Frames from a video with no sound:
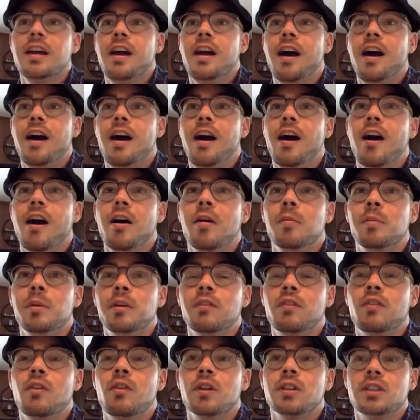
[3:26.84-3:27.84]
But
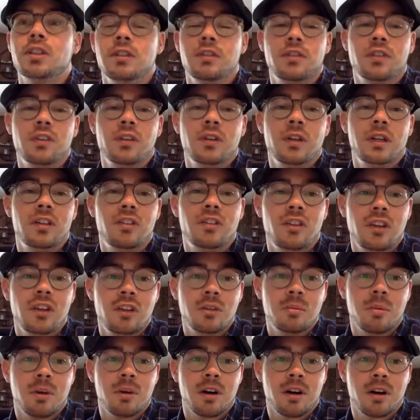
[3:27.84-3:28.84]
of course, if you eat
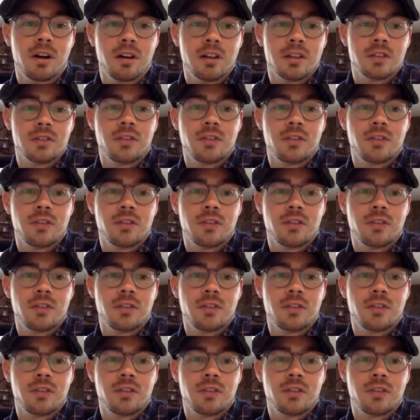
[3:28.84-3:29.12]
cheeseburgers